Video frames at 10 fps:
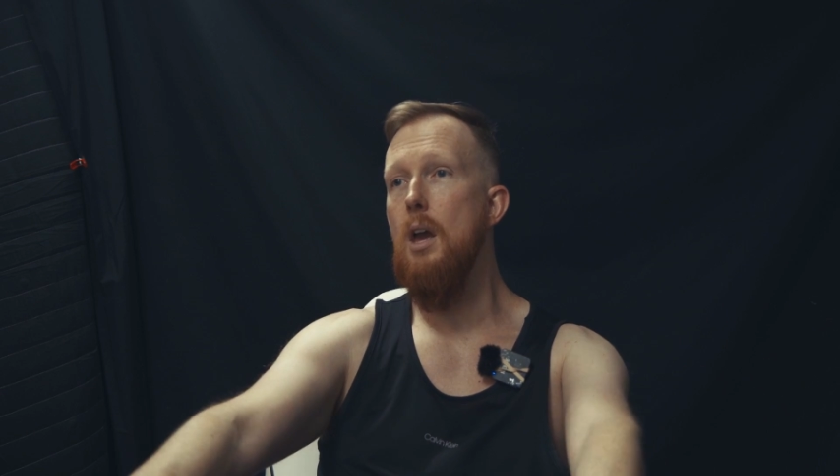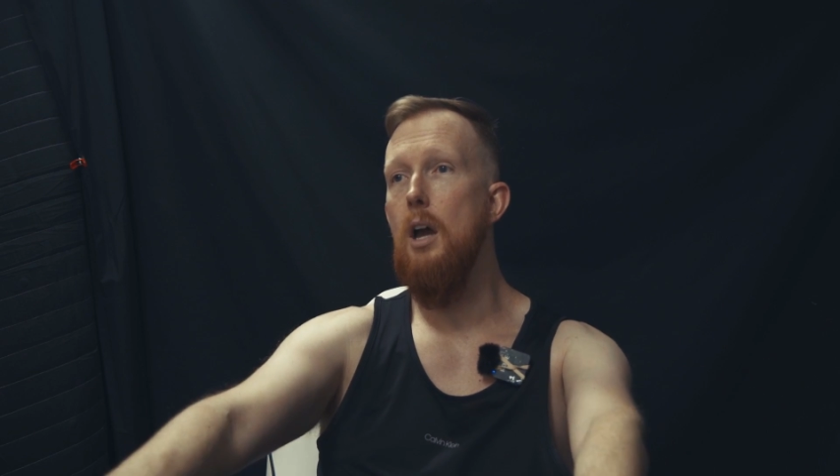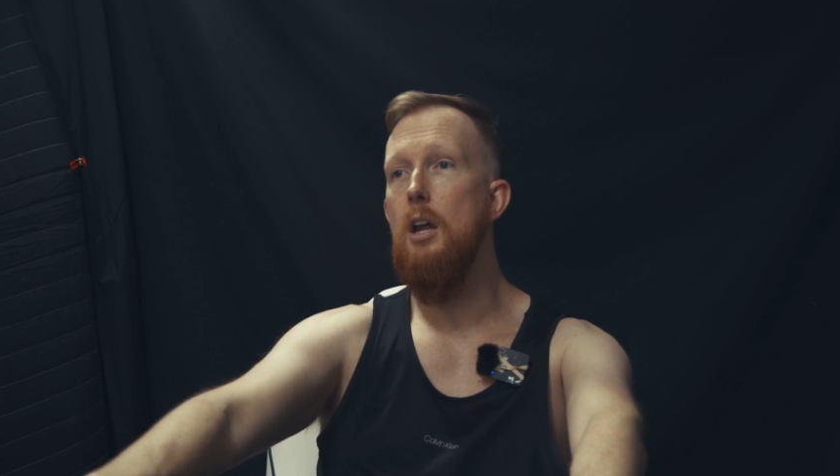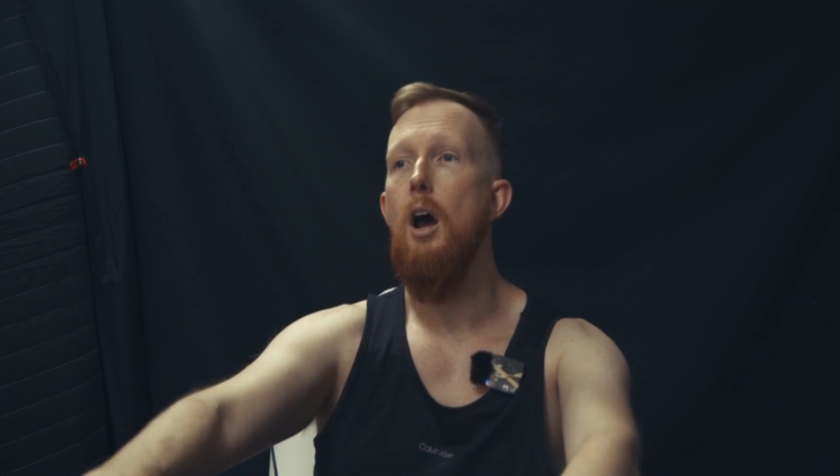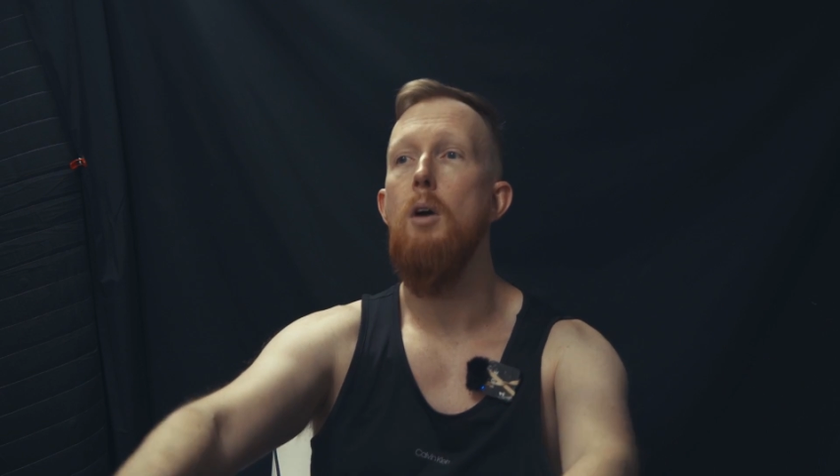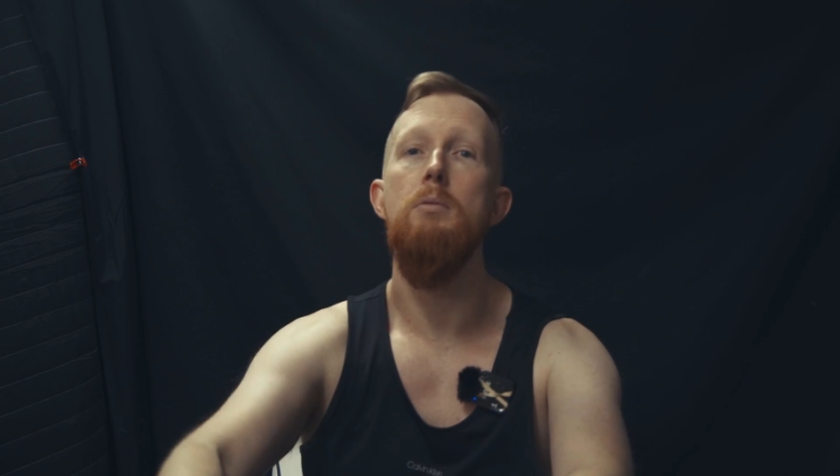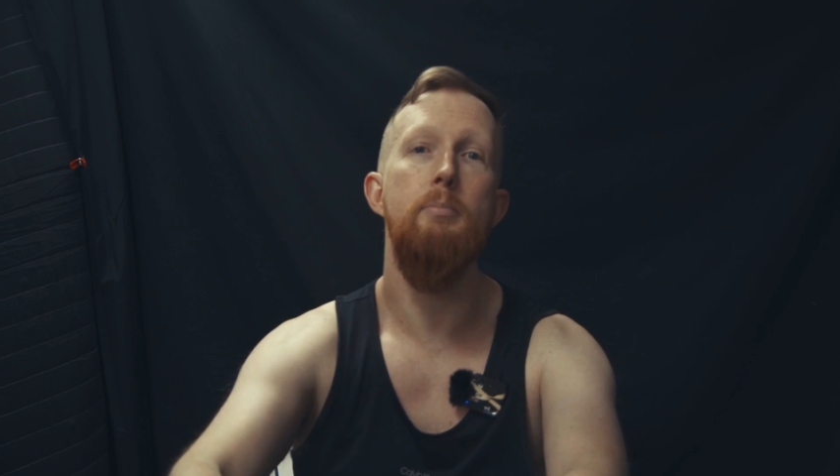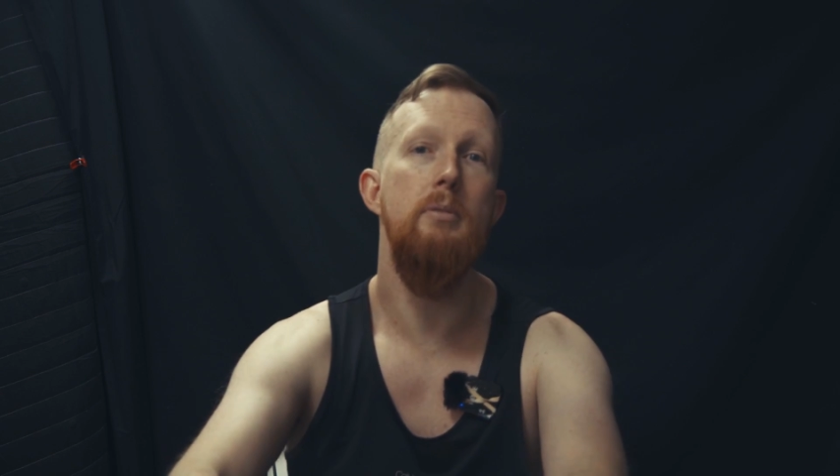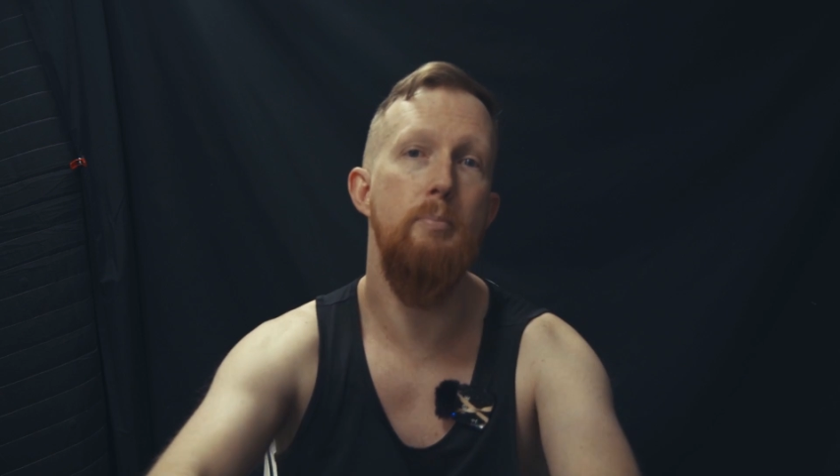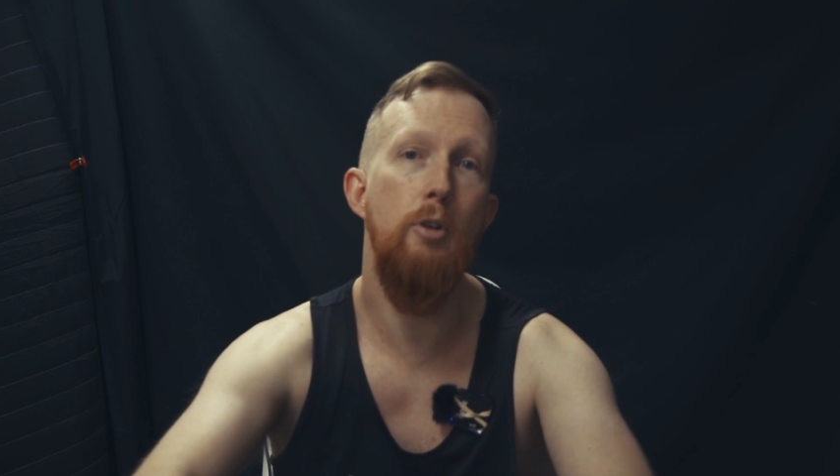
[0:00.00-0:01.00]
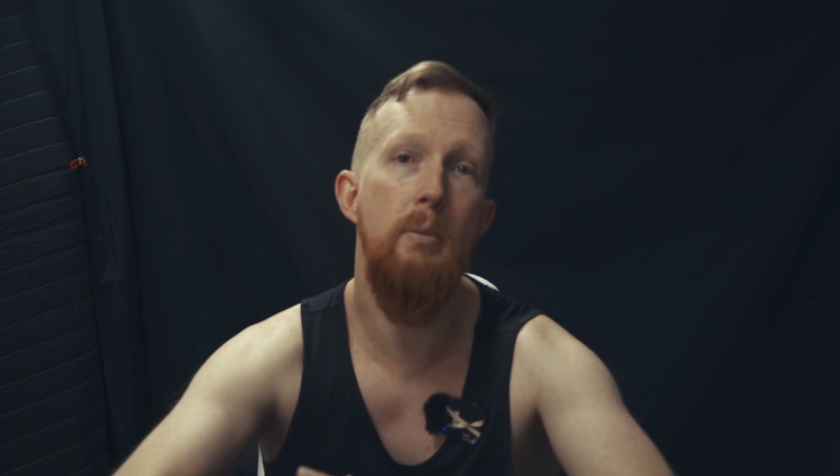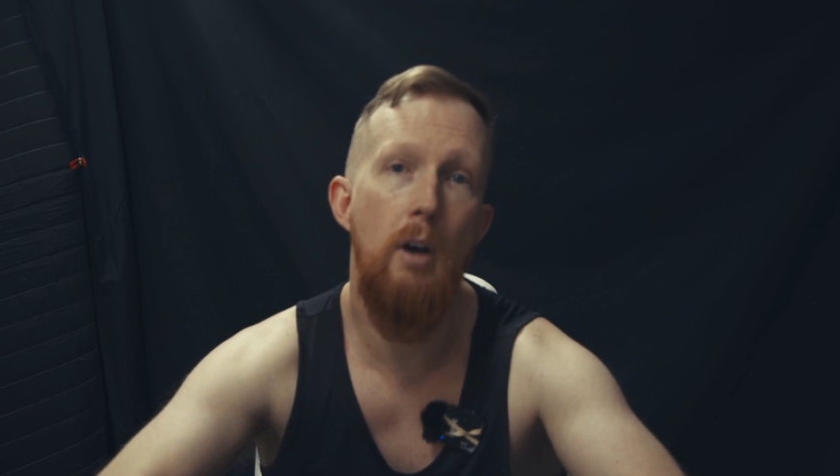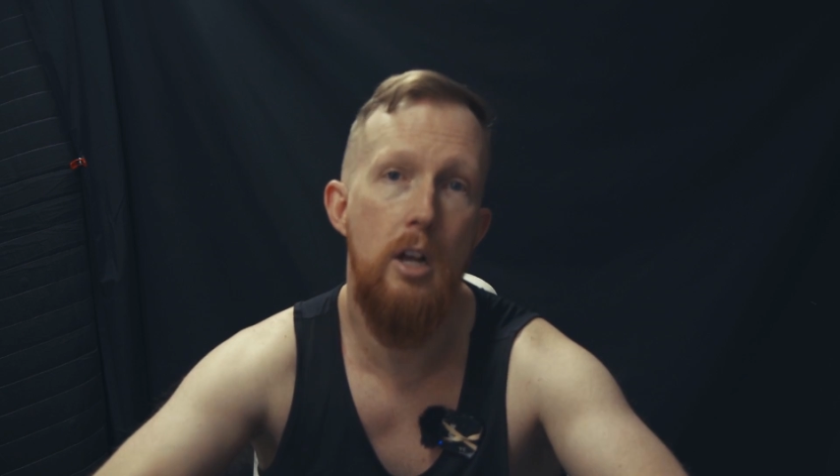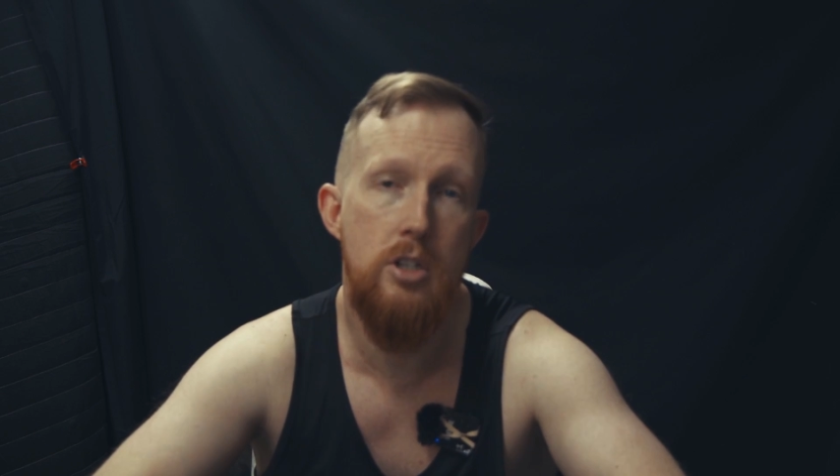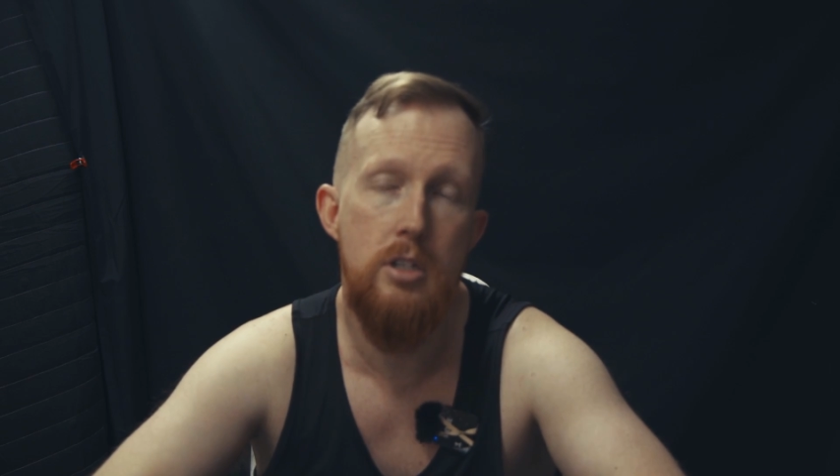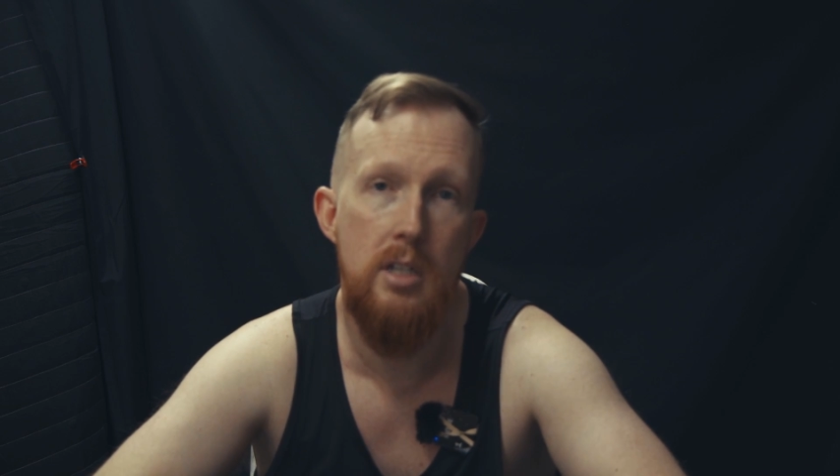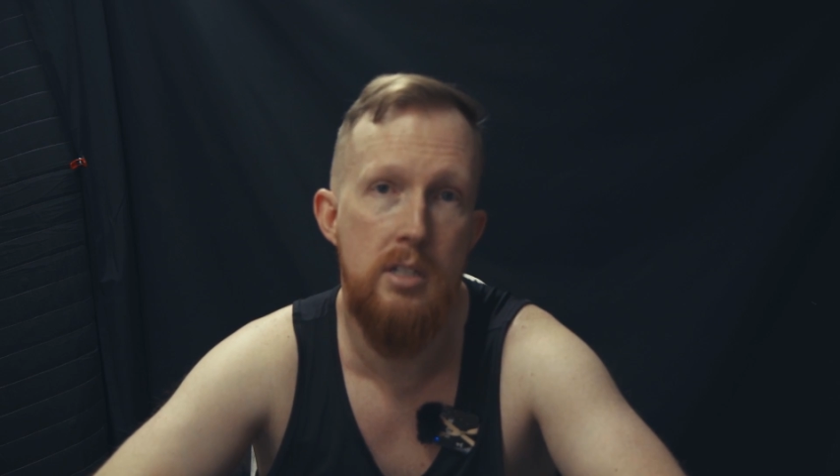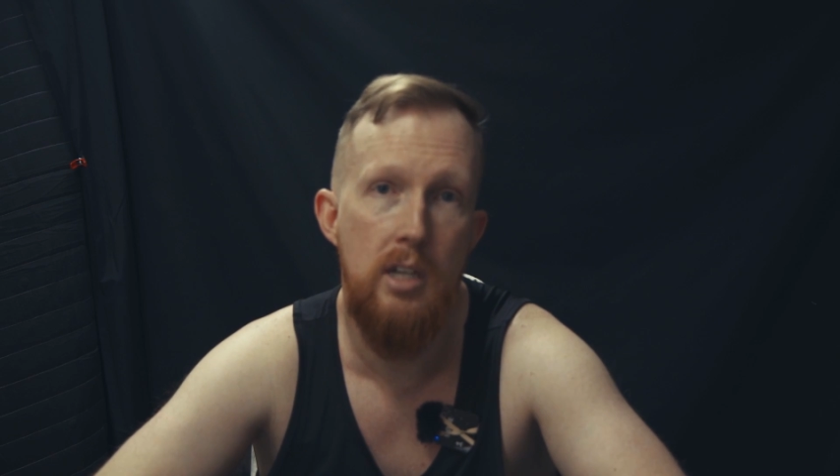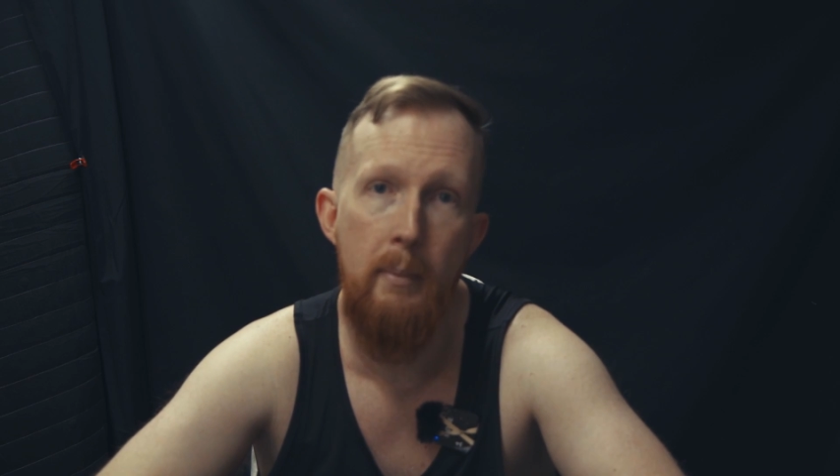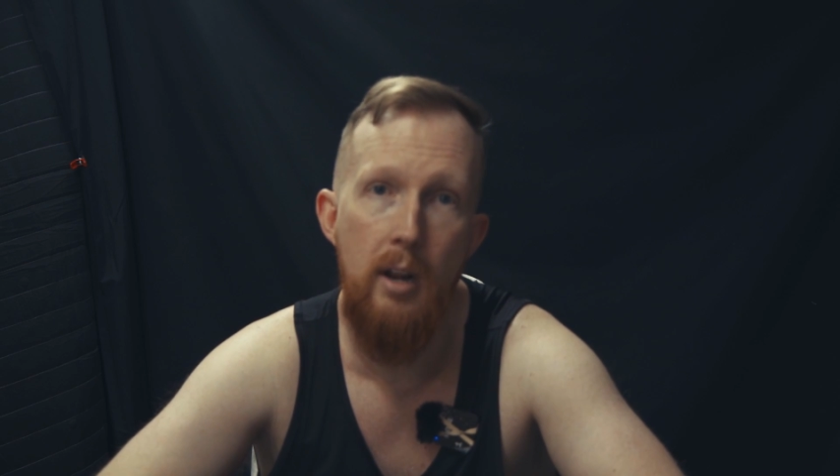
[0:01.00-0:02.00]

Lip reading: you know, pretty much to sum